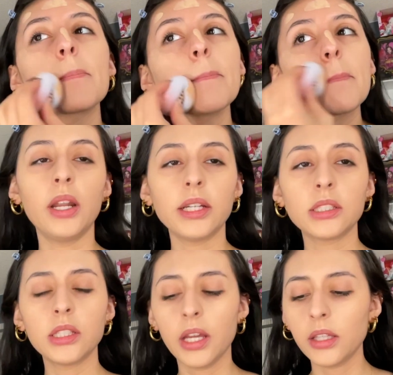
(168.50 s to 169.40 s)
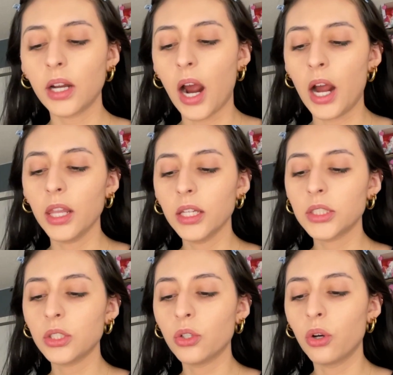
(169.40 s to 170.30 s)
next thing that I like
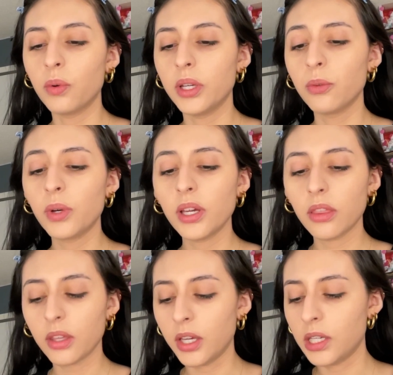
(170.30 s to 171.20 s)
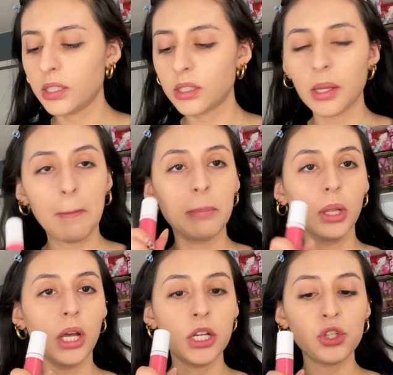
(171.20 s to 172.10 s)
to go in with is
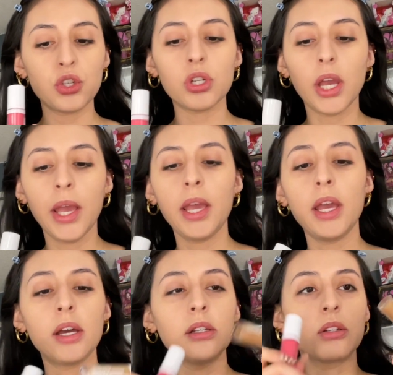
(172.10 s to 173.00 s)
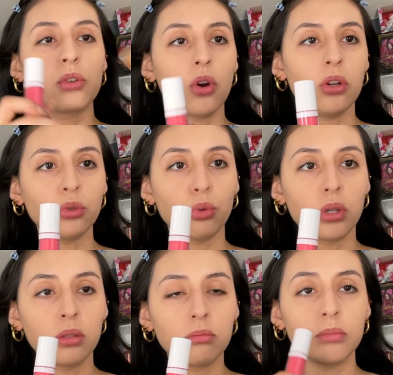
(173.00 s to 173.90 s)
blush and contour.
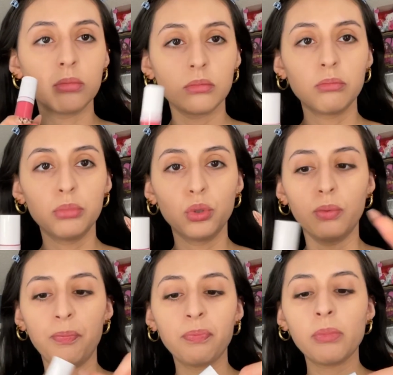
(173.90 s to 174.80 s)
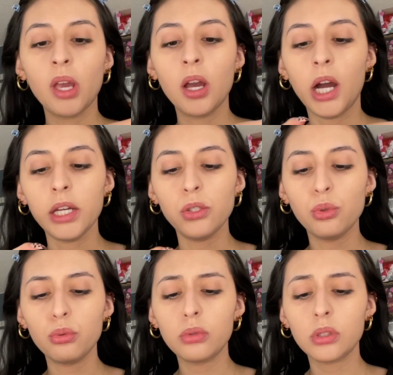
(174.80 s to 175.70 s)
Boom. I
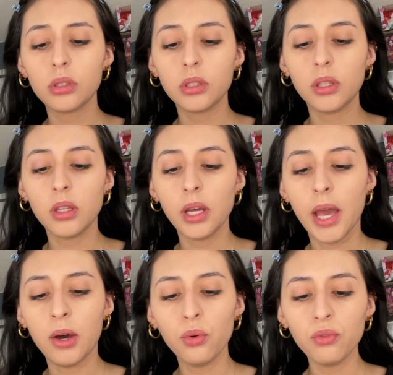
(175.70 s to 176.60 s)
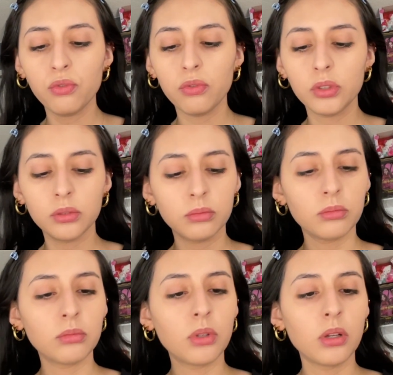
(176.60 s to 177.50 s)
use the e.l.f.
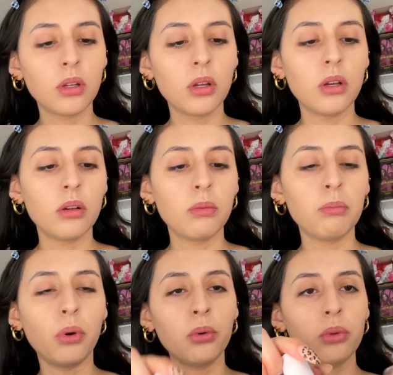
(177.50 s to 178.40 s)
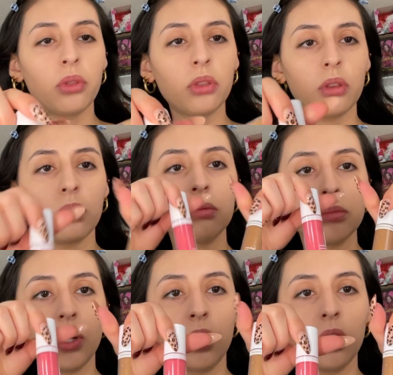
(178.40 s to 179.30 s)
Both
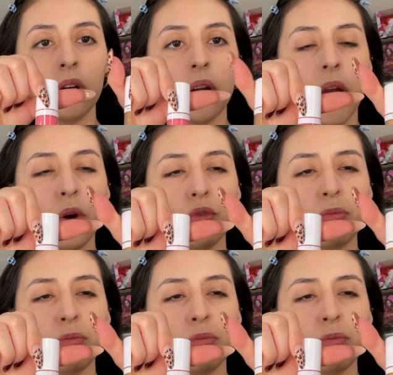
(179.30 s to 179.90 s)
are e.l.f.